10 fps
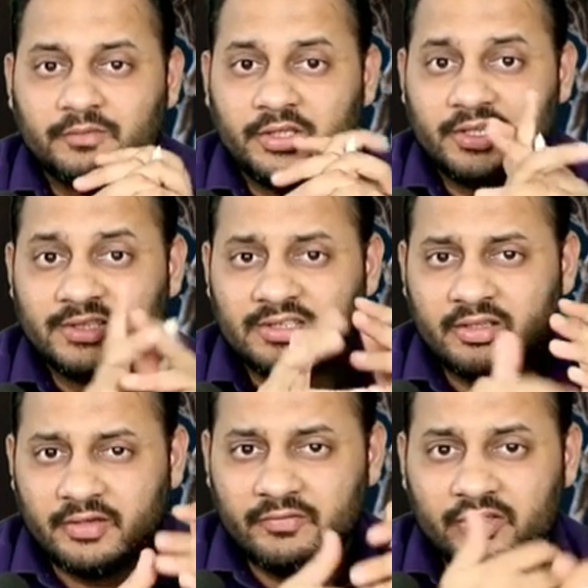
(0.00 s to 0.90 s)
It is a
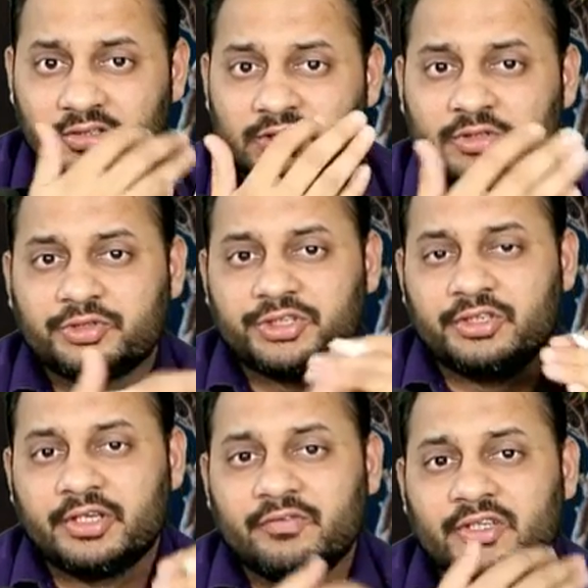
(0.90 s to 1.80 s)
reverse question,
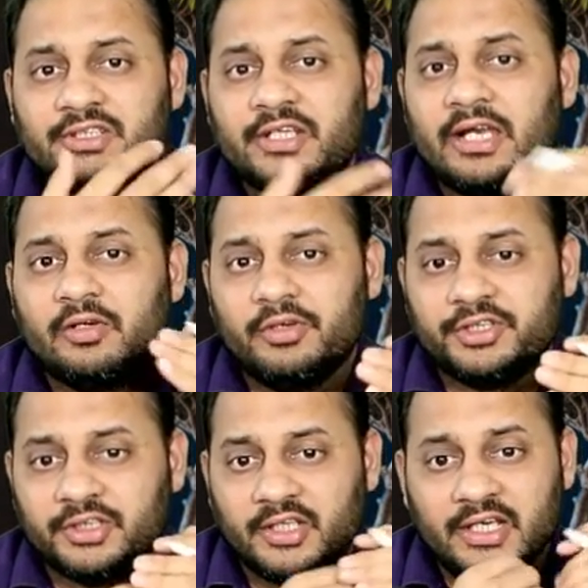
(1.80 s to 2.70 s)
reverse
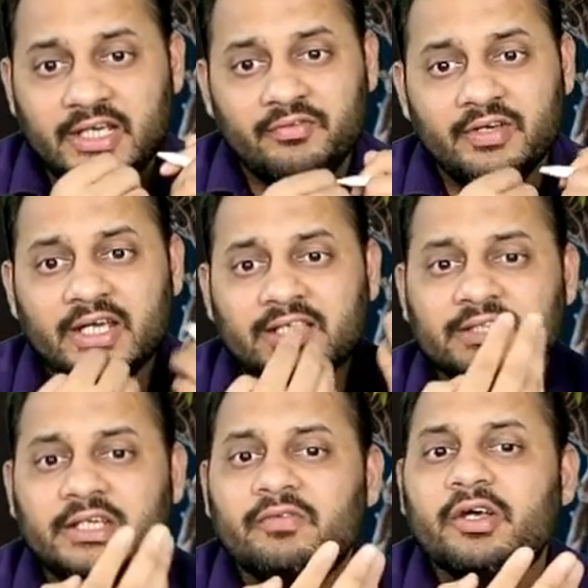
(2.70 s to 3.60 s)
calculation. EVA is
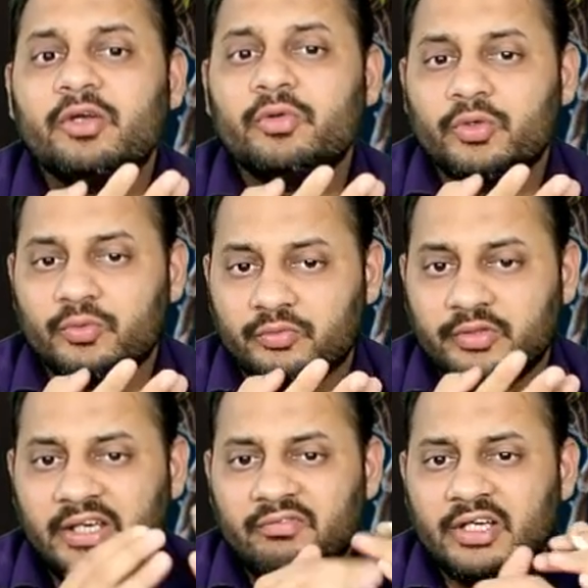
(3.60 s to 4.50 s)
given to you.
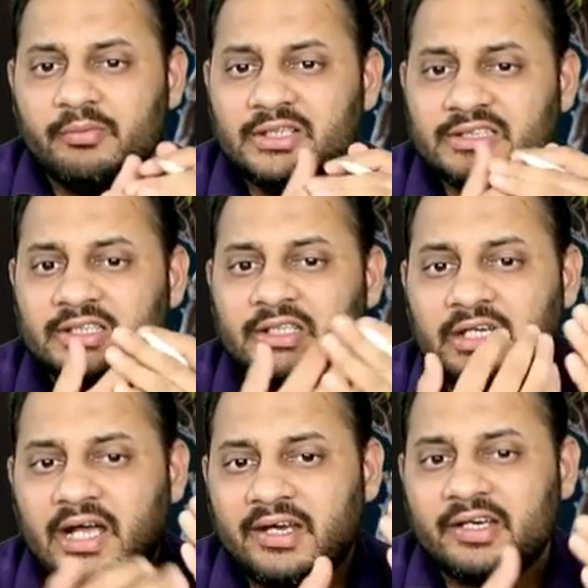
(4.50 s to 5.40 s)
EVA means
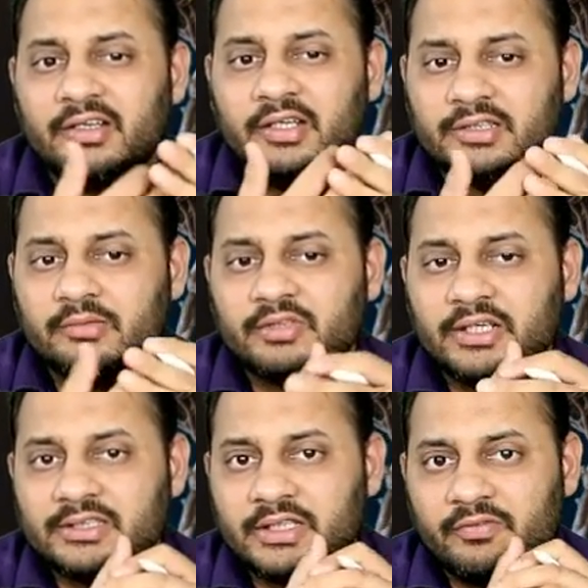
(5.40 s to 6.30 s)
indirectly something
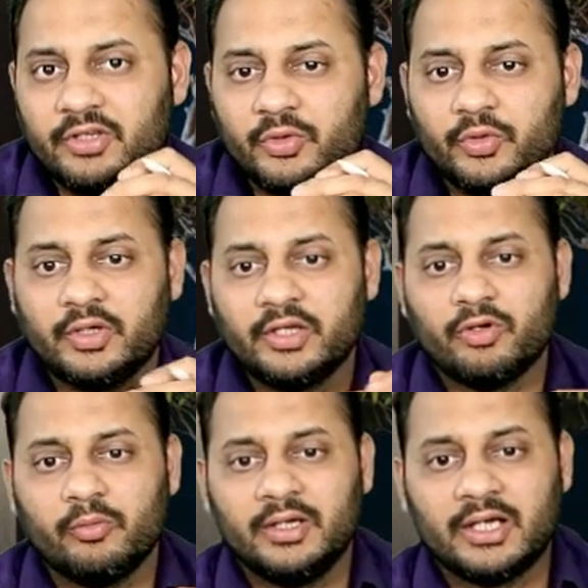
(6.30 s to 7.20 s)
is given to you and you
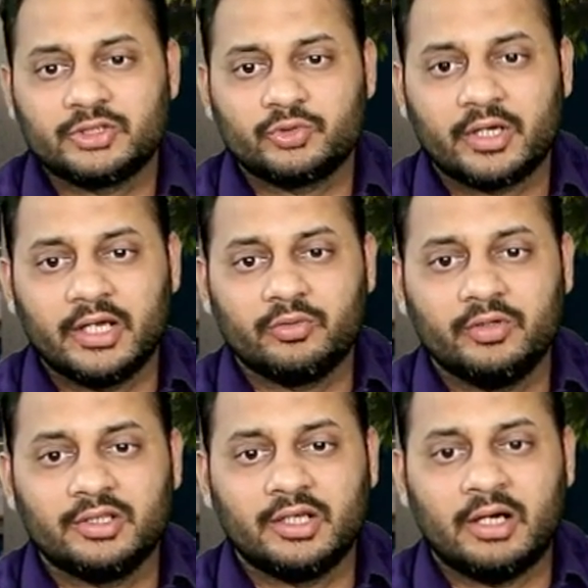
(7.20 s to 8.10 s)
have been asked to
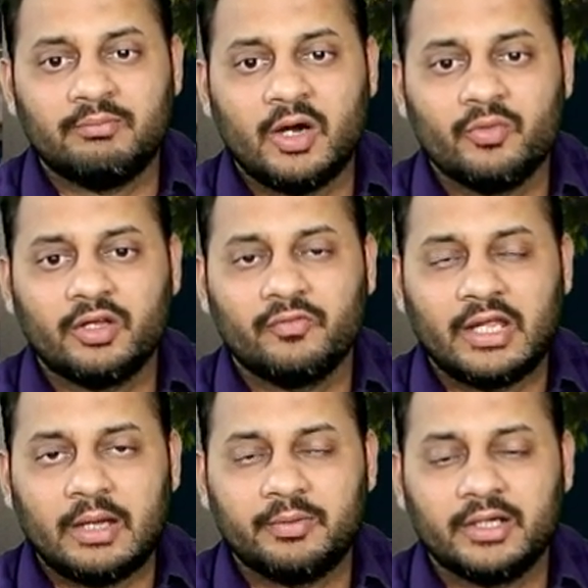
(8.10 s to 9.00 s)
calculate the amount of
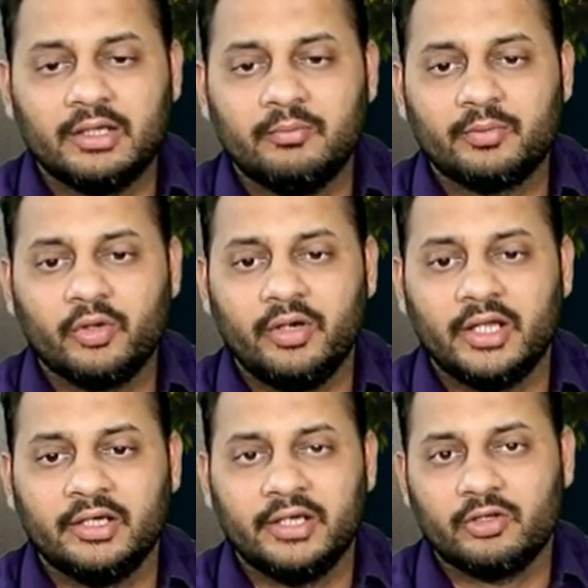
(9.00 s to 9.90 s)
capital employed
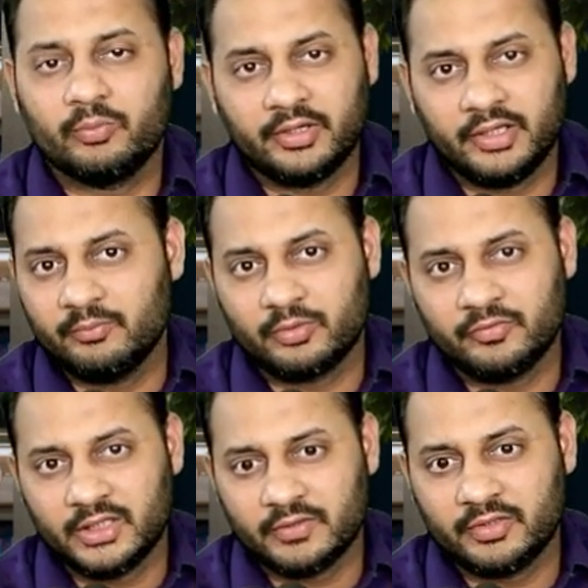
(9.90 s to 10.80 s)
and net operating
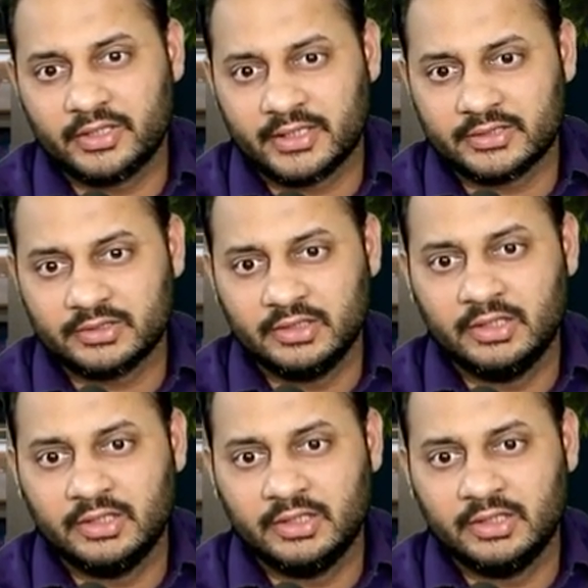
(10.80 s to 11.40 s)
profit after tax